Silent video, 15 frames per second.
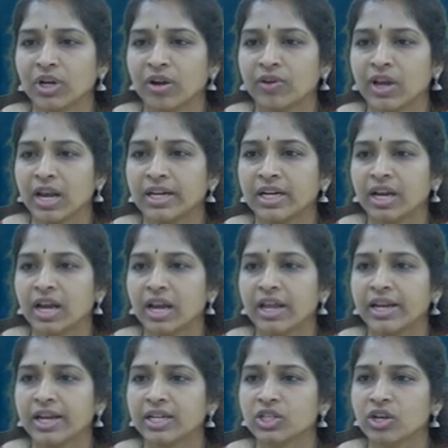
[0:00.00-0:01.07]
electrical
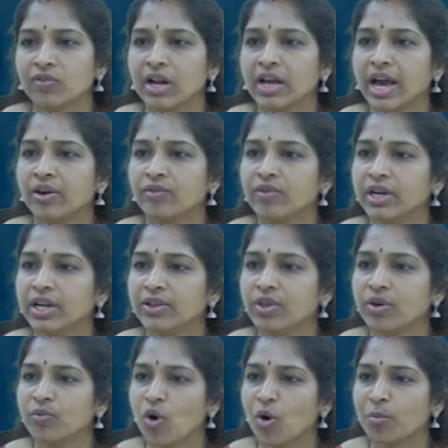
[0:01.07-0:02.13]
energy will convert in the
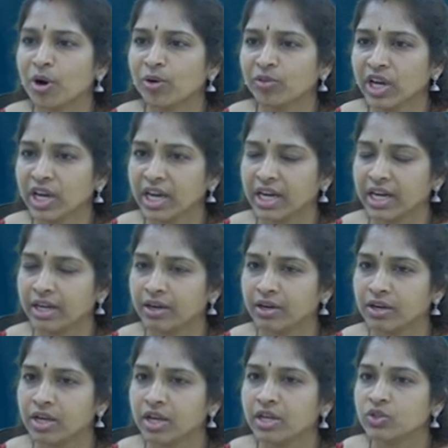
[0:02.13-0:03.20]
form of heat.
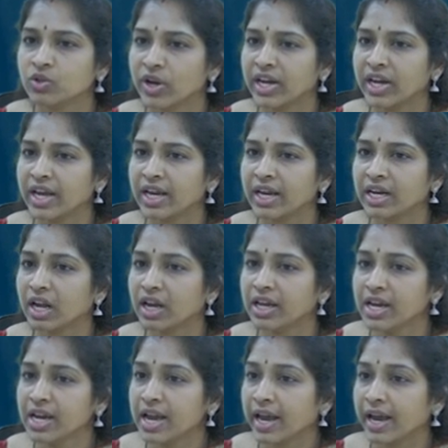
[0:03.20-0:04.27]
So indirectly,
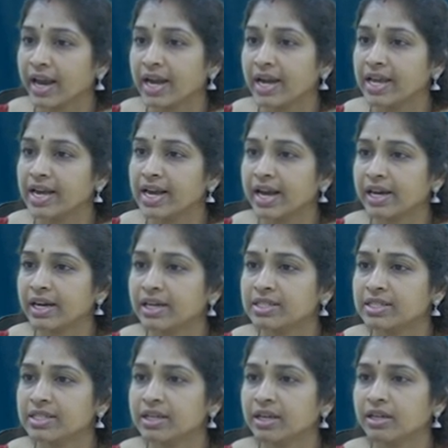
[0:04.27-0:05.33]
eddy
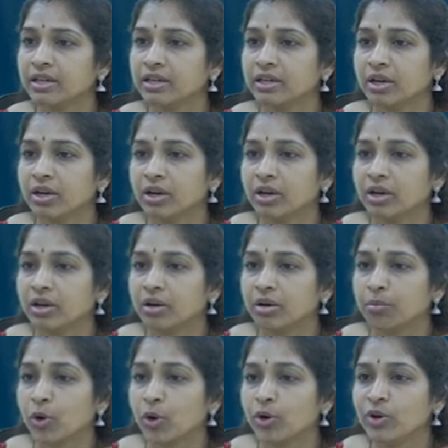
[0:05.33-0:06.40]
currents
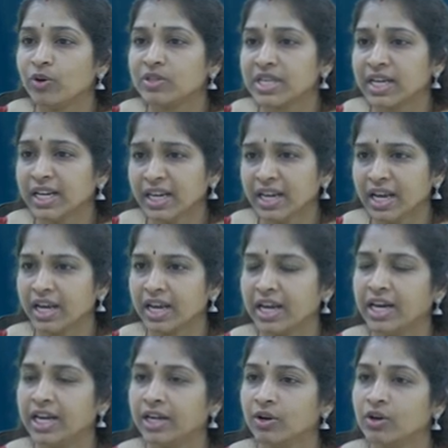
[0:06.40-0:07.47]
producing
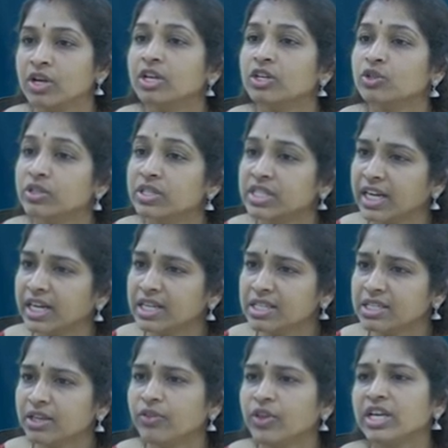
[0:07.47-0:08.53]
heat. So since
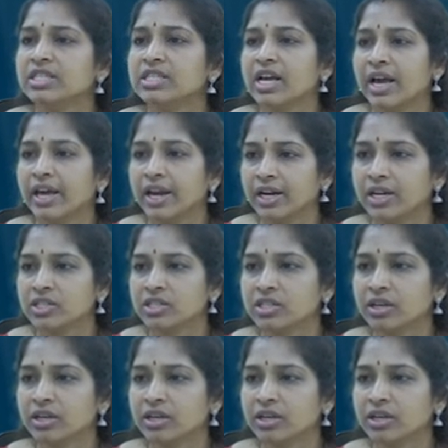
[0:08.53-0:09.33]
these currents